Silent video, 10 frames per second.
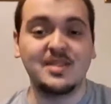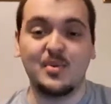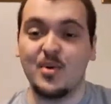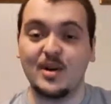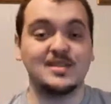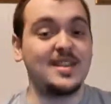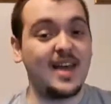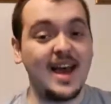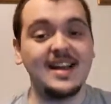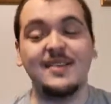I worked
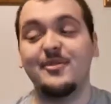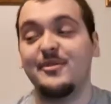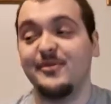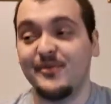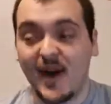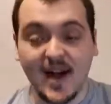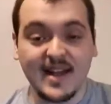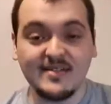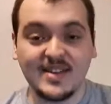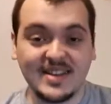that for
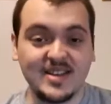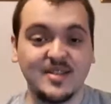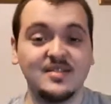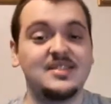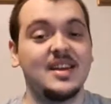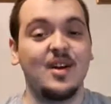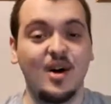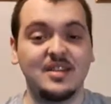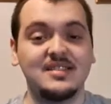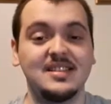five years and
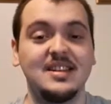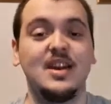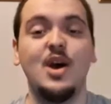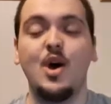honestly,